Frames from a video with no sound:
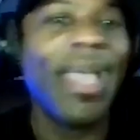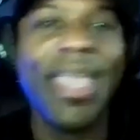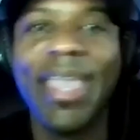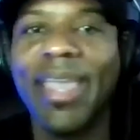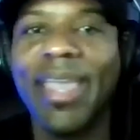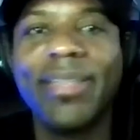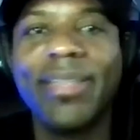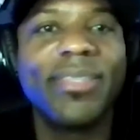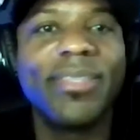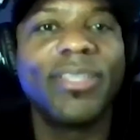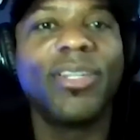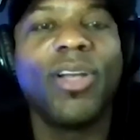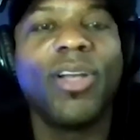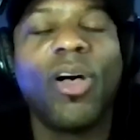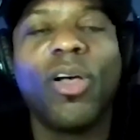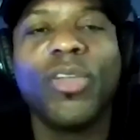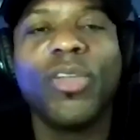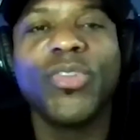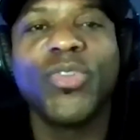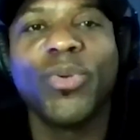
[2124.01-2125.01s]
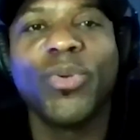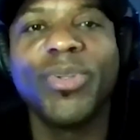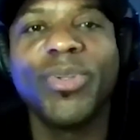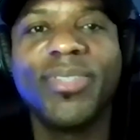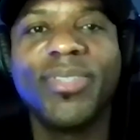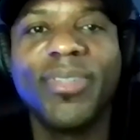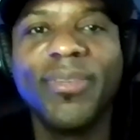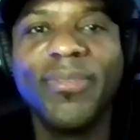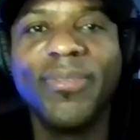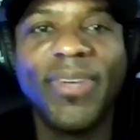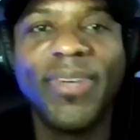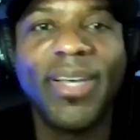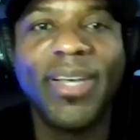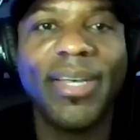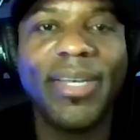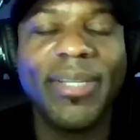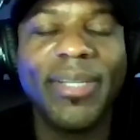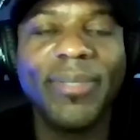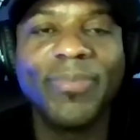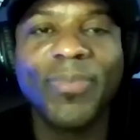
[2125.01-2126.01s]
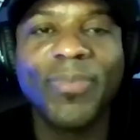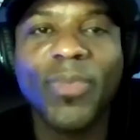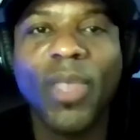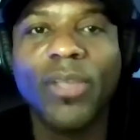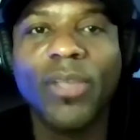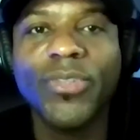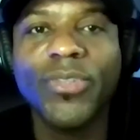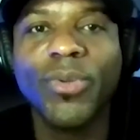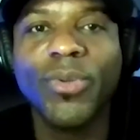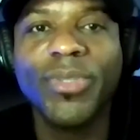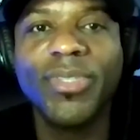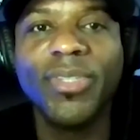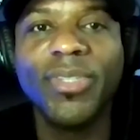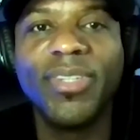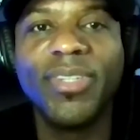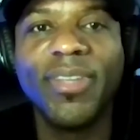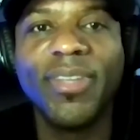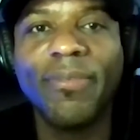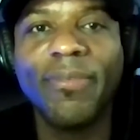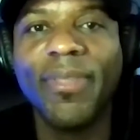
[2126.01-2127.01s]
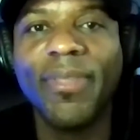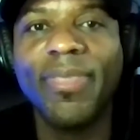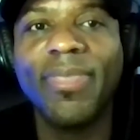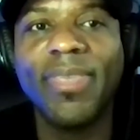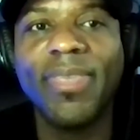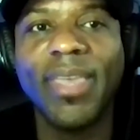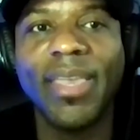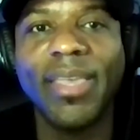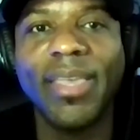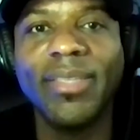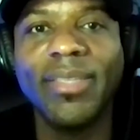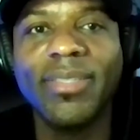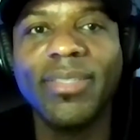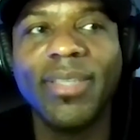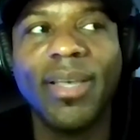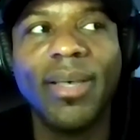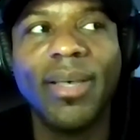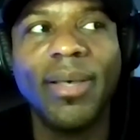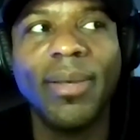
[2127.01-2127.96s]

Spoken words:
hands in all sorts of different things.